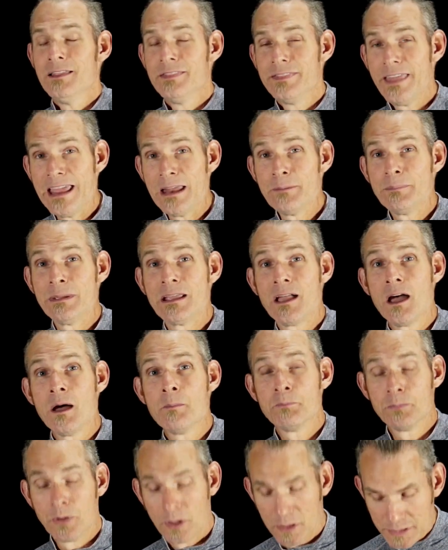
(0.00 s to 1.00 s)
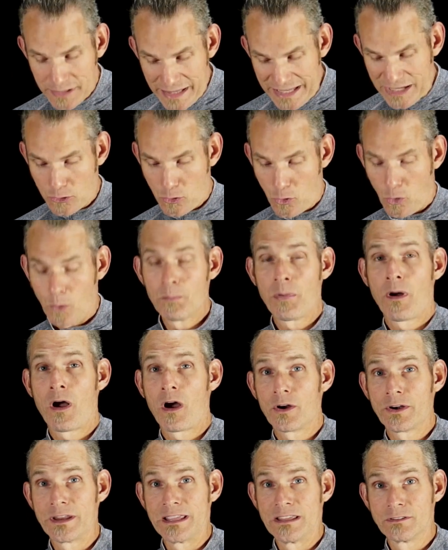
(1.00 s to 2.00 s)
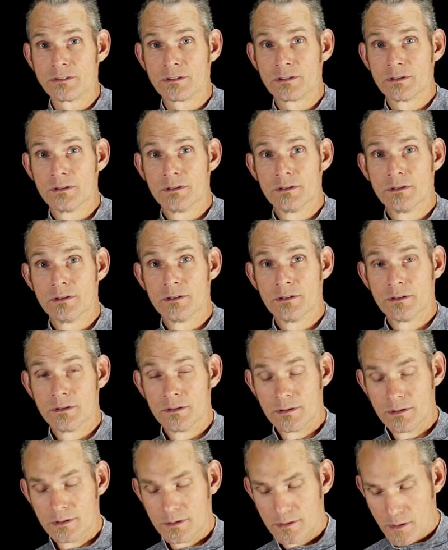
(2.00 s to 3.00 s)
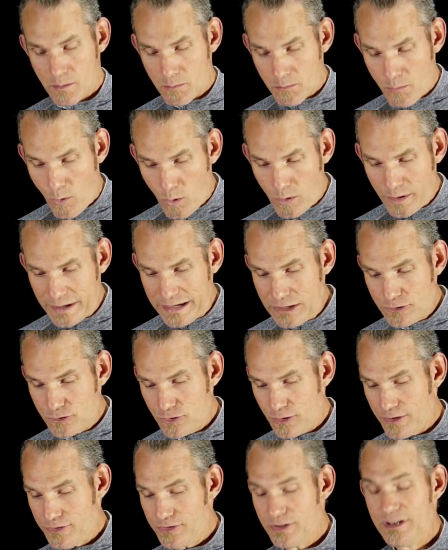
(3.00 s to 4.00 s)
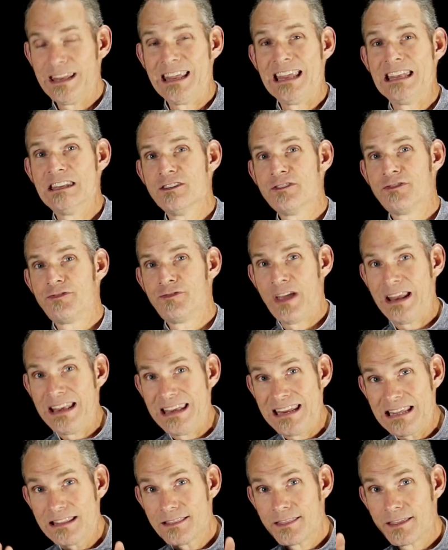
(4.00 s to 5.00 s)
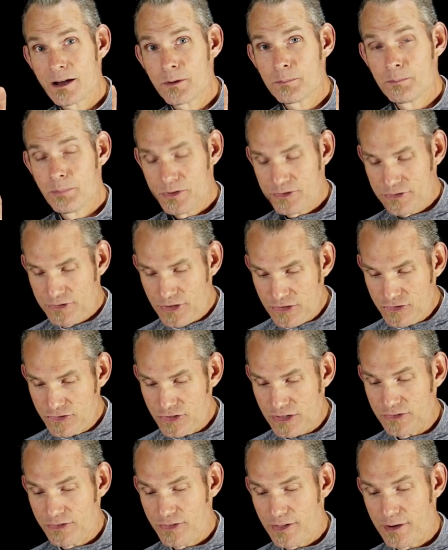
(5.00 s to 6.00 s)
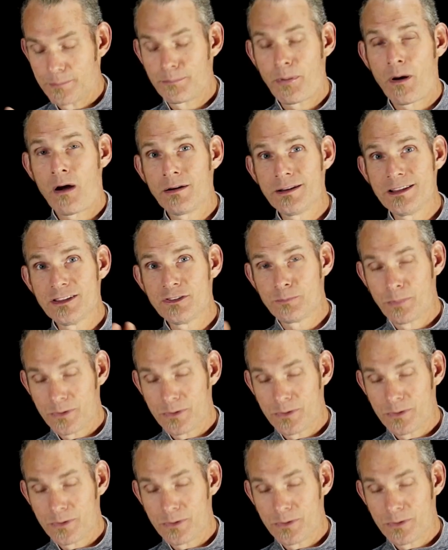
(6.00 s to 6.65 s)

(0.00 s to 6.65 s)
They had become political parties, more interested in defending their positions, their party's